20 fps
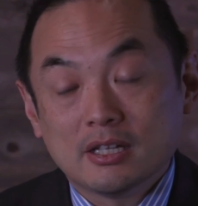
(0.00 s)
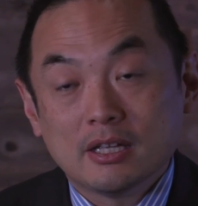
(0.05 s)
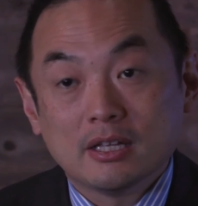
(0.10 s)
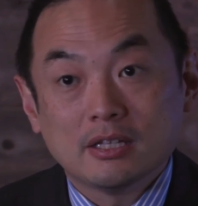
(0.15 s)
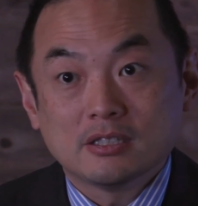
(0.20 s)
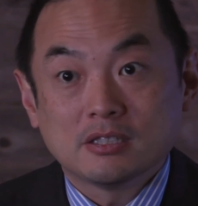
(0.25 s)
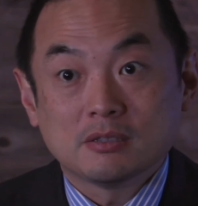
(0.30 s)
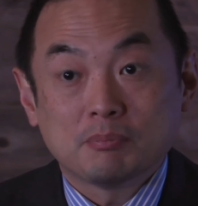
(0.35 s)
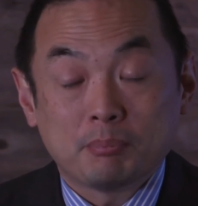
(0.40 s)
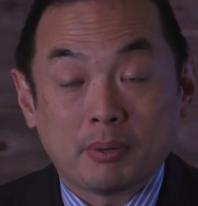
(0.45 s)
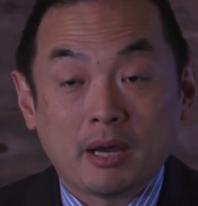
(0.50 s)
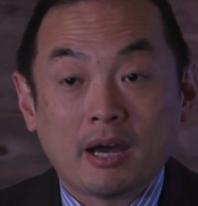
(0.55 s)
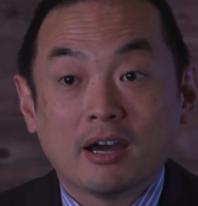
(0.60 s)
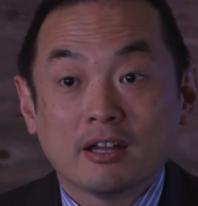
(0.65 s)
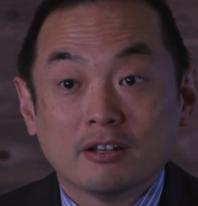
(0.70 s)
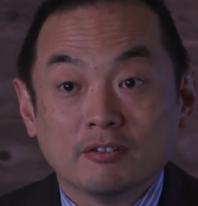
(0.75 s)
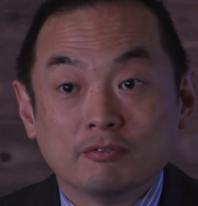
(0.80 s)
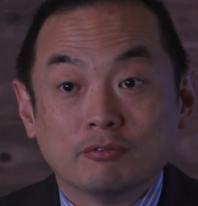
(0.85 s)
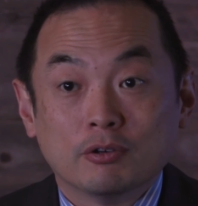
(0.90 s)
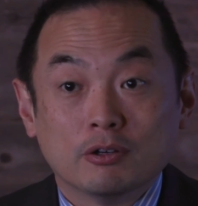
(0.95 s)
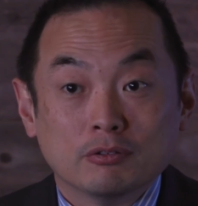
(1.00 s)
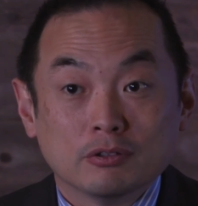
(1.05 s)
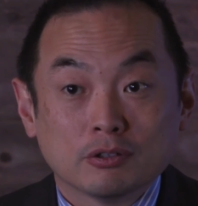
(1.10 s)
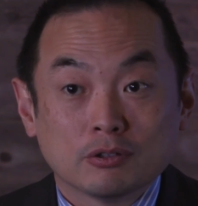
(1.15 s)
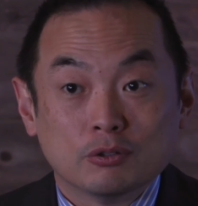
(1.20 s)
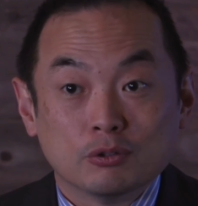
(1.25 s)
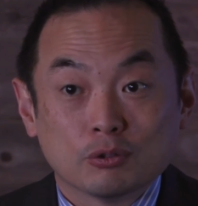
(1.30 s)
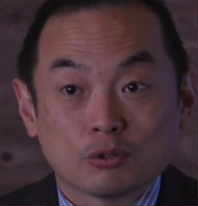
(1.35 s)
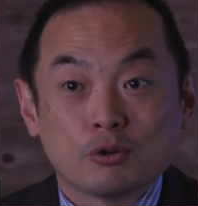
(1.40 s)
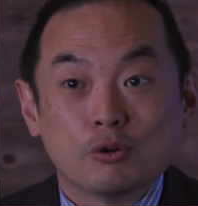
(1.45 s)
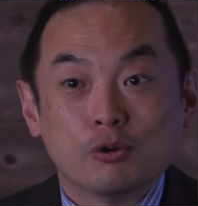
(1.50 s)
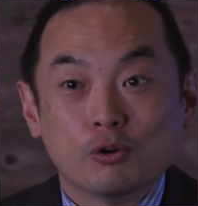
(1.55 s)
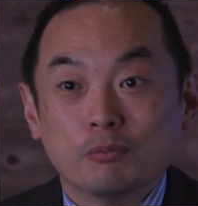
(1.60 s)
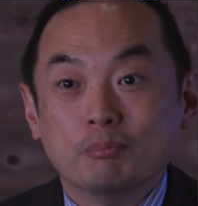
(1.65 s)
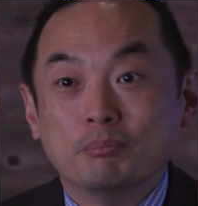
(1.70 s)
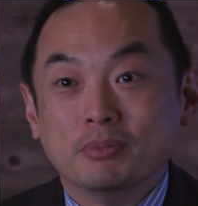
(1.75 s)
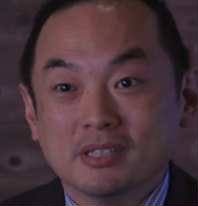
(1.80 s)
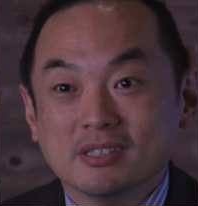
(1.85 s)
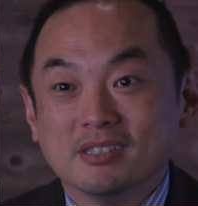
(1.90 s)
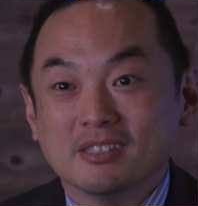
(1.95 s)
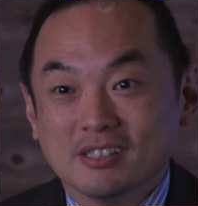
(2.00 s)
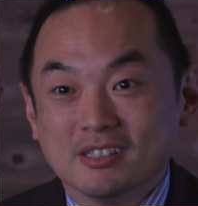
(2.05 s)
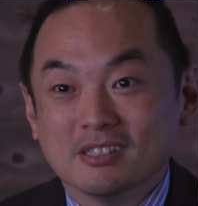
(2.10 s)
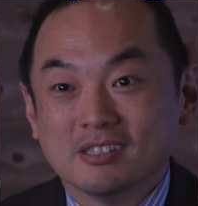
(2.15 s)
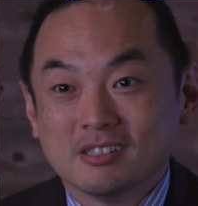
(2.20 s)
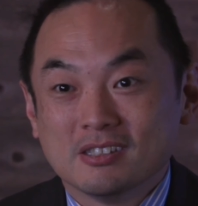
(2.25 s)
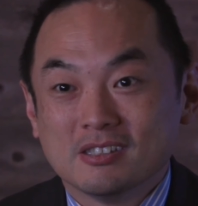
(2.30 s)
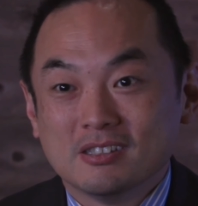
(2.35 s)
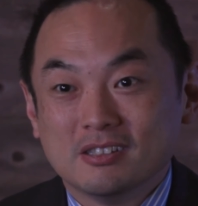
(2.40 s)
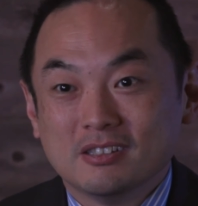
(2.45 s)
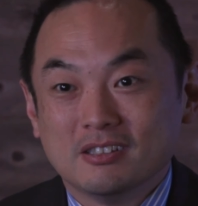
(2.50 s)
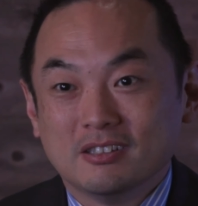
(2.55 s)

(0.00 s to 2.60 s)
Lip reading: it's part of what we call core business.